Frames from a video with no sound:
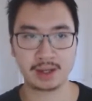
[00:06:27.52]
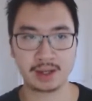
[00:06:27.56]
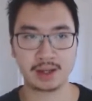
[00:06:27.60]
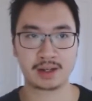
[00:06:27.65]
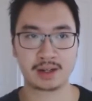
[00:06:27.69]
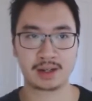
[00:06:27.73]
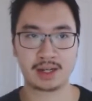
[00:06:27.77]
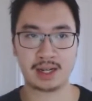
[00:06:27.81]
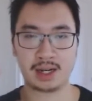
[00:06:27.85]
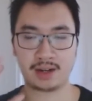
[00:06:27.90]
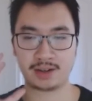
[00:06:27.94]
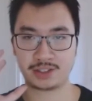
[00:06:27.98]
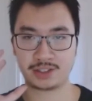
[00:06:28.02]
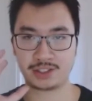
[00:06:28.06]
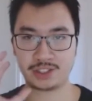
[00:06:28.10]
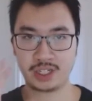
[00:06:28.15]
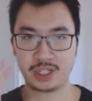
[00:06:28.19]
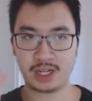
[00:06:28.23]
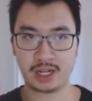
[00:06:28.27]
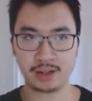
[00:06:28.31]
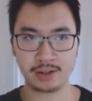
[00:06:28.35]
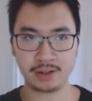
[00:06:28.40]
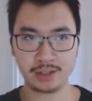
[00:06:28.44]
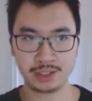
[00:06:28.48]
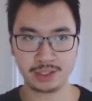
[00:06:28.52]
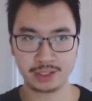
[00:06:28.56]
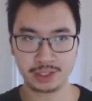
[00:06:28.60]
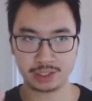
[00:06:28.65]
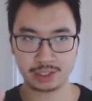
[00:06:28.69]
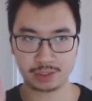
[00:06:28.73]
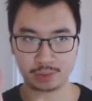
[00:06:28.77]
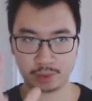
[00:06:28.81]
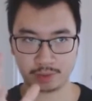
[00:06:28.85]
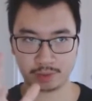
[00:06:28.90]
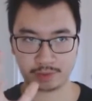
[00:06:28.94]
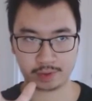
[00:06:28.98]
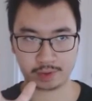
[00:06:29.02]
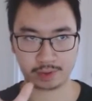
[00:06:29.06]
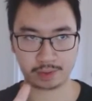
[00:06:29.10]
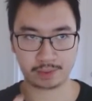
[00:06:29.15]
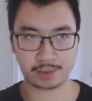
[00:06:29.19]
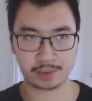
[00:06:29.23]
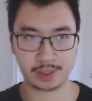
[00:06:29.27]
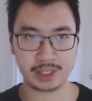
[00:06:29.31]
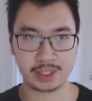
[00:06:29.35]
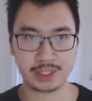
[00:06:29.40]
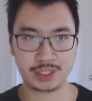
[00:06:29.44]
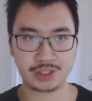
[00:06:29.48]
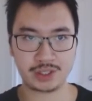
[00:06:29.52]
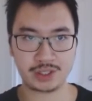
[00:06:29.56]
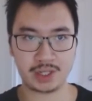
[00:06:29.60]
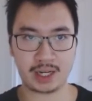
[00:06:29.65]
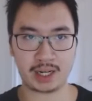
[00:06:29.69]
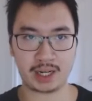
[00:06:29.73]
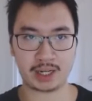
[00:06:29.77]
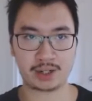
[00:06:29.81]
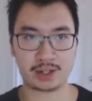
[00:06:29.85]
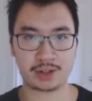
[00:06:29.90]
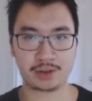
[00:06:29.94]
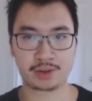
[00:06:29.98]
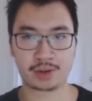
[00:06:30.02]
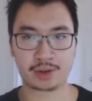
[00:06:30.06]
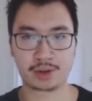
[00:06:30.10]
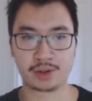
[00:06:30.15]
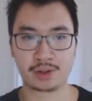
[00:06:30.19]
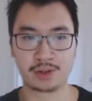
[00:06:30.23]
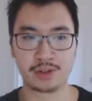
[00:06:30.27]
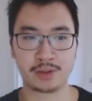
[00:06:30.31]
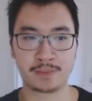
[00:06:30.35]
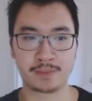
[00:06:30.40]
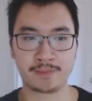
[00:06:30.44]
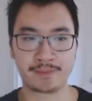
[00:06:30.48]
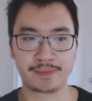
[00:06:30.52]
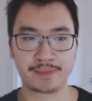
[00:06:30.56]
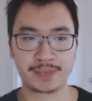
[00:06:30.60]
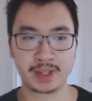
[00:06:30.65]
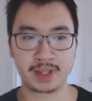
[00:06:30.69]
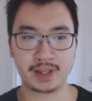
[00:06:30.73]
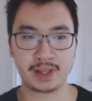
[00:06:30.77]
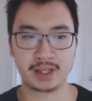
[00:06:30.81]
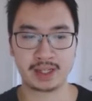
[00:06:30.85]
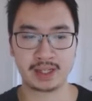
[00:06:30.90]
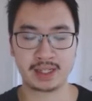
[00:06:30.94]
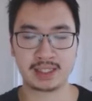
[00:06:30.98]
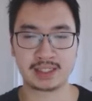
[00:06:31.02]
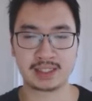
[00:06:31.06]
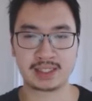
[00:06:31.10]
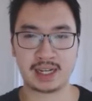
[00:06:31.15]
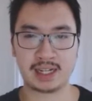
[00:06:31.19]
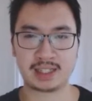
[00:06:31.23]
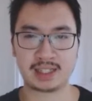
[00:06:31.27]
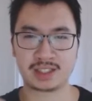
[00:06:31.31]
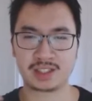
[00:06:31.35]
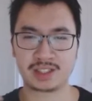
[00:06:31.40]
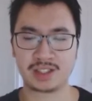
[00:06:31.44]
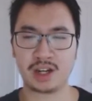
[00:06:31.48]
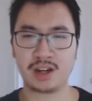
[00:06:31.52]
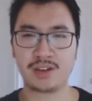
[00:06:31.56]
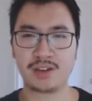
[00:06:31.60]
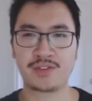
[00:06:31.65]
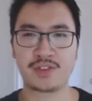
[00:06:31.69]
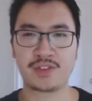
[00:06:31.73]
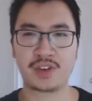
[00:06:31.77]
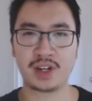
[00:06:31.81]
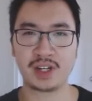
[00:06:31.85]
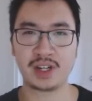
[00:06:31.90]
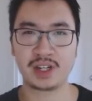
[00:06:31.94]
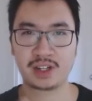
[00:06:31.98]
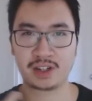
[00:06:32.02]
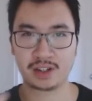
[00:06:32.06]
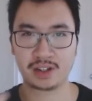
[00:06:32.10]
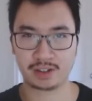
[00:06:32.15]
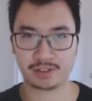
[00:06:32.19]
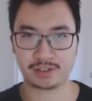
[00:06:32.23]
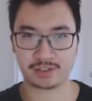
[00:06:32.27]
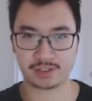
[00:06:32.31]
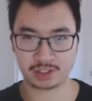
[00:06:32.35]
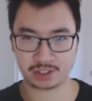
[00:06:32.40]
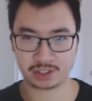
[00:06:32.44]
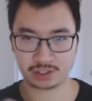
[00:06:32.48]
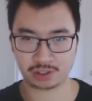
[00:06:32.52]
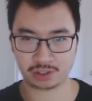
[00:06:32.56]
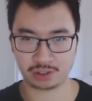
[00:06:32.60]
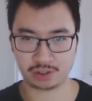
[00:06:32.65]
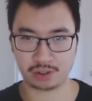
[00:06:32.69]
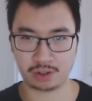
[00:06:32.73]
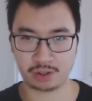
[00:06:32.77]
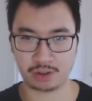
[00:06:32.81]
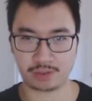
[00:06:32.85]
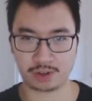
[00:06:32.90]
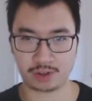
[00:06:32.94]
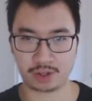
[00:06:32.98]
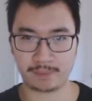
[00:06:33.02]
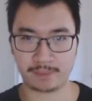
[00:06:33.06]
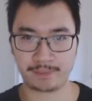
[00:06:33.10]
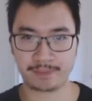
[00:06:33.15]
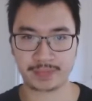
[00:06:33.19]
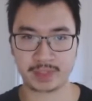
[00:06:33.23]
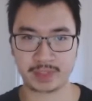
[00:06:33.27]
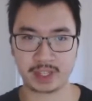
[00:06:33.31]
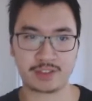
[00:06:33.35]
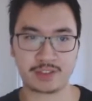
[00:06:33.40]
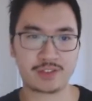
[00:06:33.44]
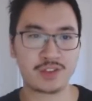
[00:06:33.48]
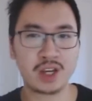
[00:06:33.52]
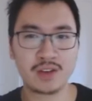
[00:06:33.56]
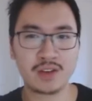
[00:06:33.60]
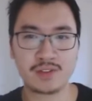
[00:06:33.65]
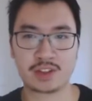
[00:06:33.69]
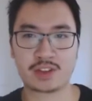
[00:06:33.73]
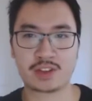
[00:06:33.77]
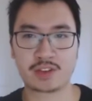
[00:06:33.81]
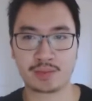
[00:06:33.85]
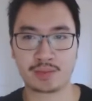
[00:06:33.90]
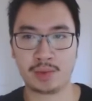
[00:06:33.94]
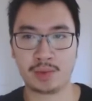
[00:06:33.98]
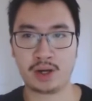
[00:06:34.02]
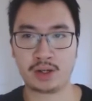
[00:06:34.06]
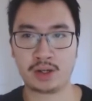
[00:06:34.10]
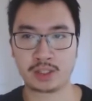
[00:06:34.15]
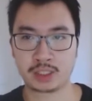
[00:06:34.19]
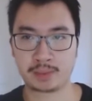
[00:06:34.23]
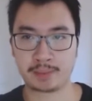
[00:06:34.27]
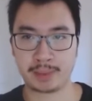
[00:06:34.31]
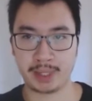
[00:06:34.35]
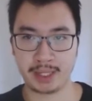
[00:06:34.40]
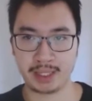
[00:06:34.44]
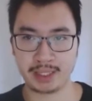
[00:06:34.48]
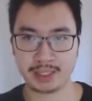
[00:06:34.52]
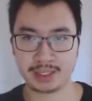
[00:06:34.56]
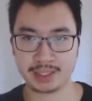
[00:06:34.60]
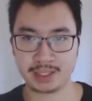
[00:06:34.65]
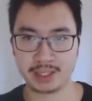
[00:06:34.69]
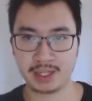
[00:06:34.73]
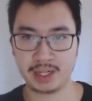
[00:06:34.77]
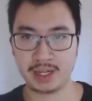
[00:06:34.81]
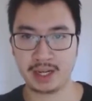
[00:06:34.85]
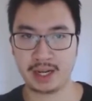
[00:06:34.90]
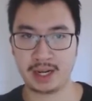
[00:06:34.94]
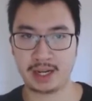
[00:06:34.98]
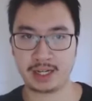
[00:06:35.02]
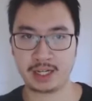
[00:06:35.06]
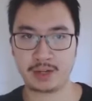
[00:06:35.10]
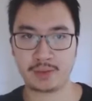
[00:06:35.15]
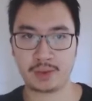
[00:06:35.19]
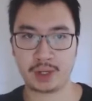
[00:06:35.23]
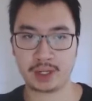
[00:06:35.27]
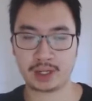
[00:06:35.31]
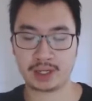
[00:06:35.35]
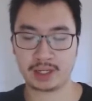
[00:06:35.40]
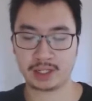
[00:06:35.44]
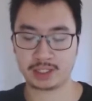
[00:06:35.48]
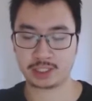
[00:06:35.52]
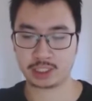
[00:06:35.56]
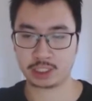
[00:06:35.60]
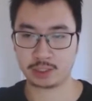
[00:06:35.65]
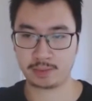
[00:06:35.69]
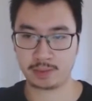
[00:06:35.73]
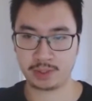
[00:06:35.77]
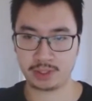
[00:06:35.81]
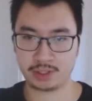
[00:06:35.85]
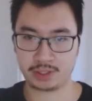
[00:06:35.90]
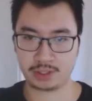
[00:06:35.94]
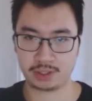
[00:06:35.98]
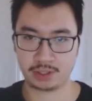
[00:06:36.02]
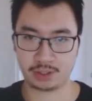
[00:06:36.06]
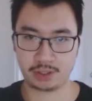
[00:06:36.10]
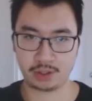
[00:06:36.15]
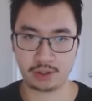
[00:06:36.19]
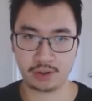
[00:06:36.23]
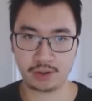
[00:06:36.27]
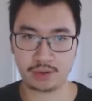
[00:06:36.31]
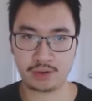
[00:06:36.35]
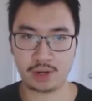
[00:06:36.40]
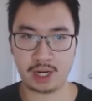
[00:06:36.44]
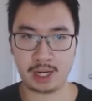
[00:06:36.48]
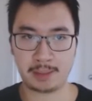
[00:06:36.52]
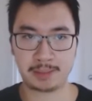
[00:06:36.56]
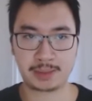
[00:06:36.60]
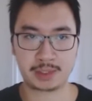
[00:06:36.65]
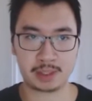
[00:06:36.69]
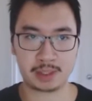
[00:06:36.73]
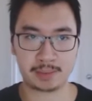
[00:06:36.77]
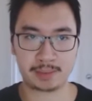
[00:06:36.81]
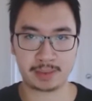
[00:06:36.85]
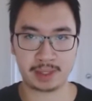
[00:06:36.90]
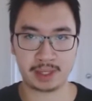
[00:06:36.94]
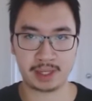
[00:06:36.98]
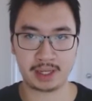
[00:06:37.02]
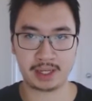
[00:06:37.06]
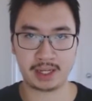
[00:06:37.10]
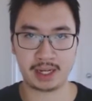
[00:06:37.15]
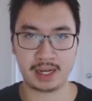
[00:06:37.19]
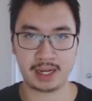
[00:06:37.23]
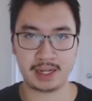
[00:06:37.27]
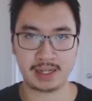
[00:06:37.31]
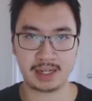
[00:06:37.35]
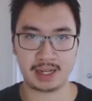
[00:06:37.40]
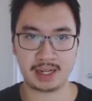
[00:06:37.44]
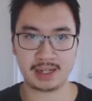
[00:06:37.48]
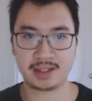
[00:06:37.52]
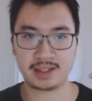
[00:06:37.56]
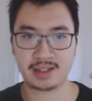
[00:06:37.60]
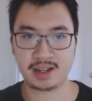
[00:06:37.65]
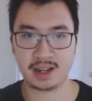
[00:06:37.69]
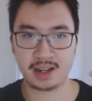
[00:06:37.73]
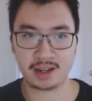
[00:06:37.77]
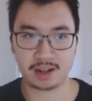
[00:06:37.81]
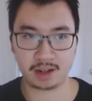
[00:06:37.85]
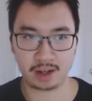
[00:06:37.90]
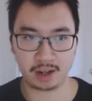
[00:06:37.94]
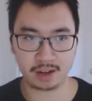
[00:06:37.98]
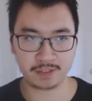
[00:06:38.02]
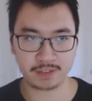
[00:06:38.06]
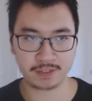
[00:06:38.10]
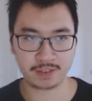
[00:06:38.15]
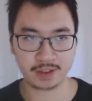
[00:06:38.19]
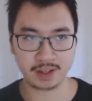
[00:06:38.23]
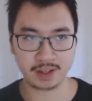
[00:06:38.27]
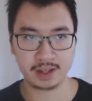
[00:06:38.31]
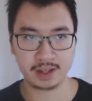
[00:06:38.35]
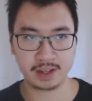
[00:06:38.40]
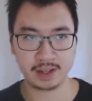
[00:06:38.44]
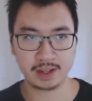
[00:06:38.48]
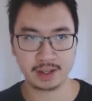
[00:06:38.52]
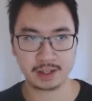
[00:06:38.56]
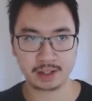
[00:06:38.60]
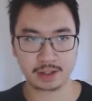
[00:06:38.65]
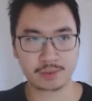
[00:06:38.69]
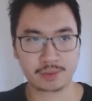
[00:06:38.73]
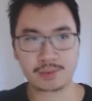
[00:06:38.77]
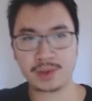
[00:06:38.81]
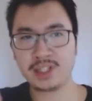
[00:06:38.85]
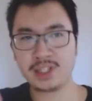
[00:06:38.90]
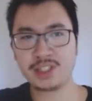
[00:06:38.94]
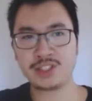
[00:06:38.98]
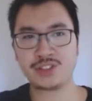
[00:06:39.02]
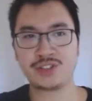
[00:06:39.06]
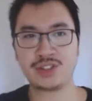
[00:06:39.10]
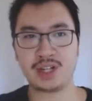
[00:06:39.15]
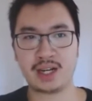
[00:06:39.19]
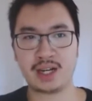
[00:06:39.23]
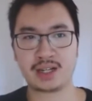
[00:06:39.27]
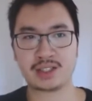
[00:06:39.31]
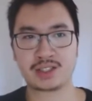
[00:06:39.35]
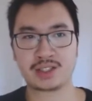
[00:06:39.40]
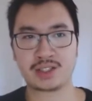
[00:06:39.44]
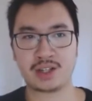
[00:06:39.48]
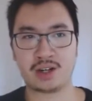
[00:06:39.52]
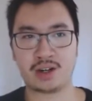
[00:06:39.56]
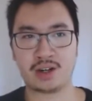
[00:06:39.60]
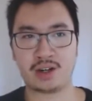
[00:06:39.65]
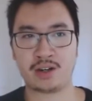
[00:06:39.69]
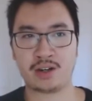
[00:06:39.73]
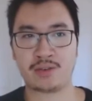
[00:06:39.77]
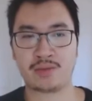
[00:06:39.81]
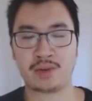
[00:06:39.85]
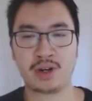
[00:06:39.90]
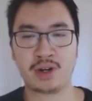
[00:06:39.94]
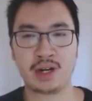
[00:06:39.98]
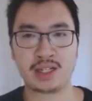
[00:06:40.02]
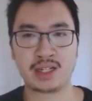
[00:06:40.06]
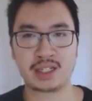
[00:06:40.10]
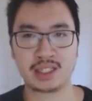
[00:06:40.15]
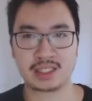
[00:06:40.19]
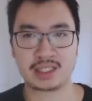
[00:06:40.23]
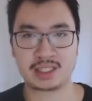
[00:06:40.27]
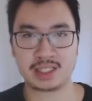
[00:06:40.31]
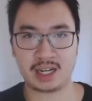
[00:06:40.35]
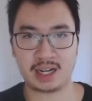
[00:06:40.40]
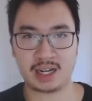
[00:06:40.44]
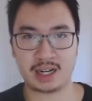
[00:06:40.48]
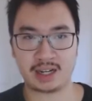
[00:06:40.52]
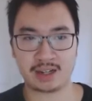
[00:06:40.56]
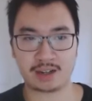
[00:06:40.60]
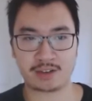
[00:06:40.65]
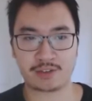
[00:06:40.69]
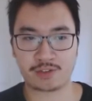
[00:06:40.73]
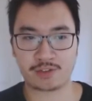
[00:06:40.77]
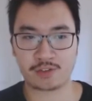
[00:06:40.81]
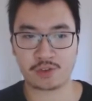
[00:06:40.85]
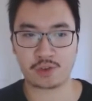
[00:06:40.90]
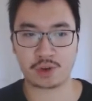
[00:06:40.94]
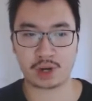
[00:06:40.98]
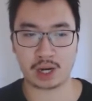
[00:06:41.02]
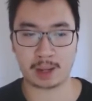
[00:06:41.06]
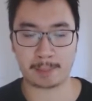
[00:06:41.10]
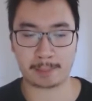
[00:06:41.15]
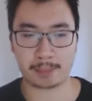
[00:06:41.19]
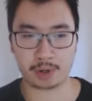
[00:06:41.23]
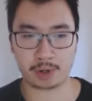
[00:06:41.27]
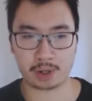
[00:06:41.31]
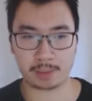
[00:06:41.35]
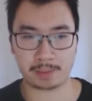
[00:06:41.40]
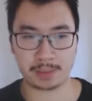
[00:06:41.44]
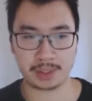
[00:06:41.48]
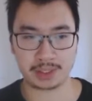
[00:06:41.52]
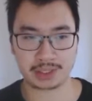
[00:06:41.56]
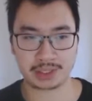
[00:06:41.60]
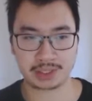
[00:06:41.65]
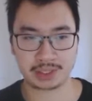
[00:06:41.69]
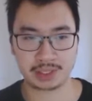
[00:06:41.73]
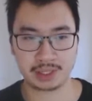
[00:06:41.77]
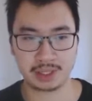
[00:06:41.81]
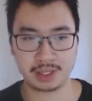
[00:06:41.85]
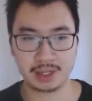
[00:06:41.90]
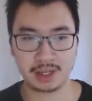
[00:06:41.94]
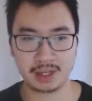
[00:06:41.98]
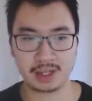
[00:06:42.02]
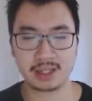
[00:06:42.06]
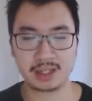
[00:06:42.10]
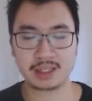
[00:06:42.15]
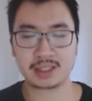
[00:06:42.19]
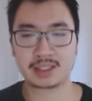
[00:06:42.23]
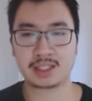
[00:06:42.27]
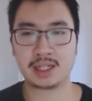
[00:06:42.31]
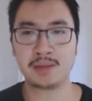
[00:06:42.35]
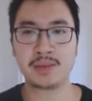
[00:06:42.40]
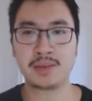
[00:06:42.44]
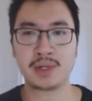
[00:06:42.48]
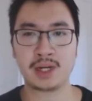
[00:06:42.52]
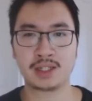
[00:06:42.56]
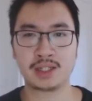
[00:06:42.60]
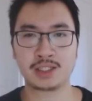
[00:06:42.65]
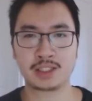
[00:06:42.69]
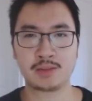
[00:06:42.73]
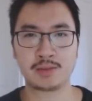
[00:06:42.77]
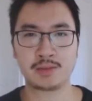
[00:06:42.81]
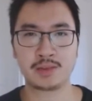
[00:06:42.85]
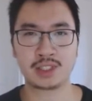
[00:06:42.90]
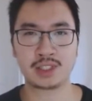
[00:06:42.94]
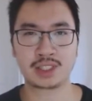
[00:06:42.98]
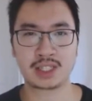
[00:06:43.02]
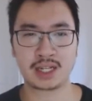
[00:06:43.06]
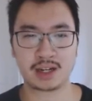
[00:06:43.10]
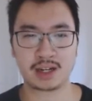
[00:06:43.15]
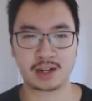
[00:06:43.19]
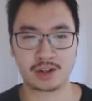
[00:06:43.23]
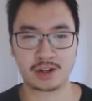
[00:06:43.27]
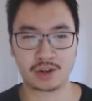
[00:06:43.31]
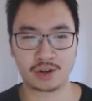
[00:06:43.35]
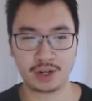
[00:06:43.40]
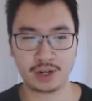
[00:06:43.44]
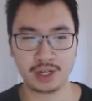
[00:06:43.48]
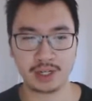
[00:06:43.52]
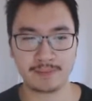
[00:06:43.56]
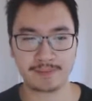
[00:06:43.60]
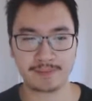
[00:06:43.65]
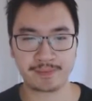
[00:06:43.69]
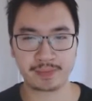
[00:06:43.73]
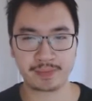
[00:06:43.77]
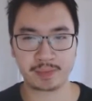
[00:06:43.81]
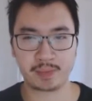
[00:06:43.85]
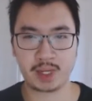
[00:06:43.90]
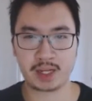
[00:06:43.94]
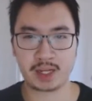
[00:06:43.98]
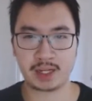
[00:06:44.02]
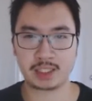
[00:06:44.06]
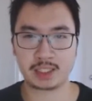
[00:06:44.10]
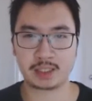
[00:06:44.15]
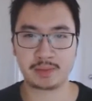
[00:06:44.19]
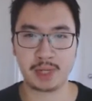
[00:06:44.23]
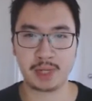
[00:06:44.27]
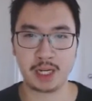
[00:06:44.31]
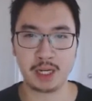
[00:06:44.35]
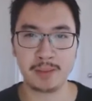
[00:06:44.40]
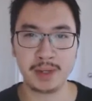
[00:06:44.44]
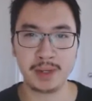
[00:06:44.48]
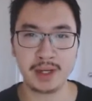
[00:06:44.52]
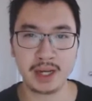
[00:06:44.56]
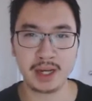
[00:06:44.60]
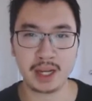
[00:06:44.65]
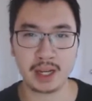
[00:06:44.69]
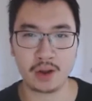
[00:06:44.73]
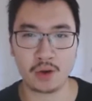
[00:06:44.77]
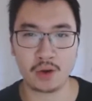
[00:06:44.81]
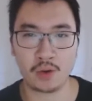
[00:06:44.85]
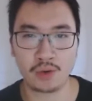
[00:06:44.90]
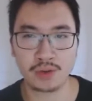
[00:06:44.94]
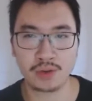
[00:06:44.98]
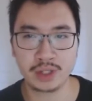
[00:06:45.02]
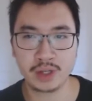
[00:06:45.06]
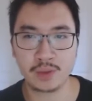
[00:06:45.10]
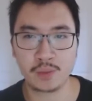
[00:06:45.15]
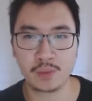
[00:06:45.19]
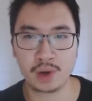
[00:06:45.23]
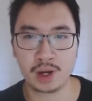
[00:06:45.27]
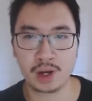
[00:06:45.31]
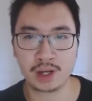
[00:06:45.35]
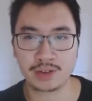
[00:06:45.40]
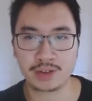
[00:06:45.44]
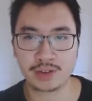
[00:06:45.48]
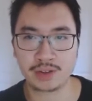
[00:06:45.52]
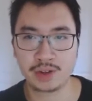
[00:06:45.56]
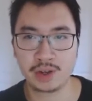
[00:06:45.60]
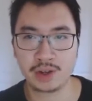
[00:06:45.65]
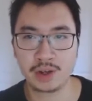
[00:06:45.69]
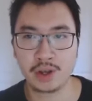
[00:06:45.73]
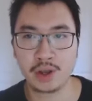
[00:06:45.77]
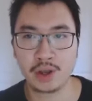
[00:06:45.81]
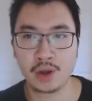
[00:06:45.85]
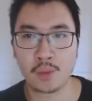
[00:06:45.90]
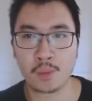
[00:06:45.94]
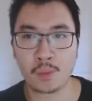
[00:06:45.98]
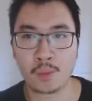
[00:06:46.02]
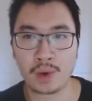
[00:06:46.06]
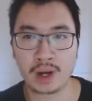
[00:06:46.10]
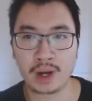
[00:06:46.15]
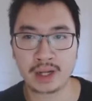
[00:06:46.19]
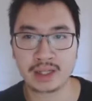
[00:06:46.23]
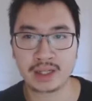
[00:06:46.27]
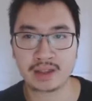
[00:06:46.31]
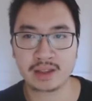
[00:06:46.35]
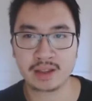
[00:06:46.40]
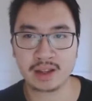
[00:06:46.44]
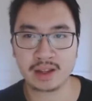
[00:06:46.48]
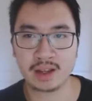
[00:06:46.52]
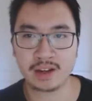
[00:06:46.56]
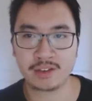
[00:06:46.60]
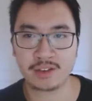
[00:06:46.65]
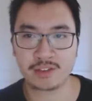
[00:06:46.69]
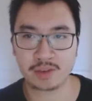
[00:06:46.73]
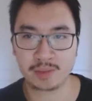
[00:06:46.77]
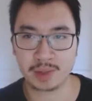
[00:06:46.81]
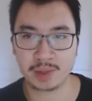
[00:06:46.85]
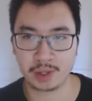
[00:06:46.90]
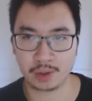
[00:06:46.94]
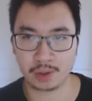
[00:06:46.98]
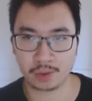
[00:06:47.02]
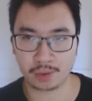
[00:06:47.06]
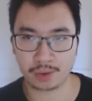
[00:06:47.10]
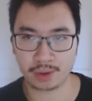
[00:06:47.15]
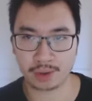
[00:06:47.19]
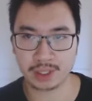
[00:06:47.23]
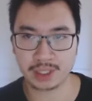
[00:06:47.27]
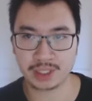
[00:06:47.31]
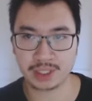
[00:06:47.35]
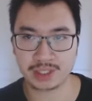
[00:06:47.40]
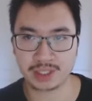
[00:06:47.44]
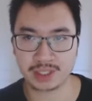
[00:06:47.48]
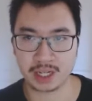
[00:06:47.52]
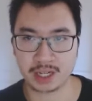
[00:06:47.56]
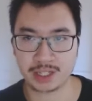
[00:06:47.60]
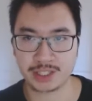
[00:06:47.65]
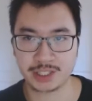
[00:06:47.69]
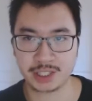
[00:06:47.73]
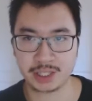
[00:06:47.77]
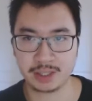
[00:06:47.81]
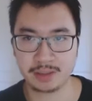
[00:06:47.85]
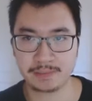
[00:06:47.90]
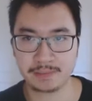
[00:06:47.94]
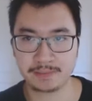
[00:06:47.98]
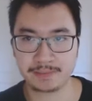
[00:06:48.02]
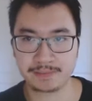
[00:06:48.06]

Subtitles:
Now, the challenges with a racetrack or a loop is that it's not very good for turnover. If you have a small space and you want customers to go grab something and then take off, the racetracks aren't really designed for that purpose. Some customers get annoyed because maybe they only want one thing from the orange section,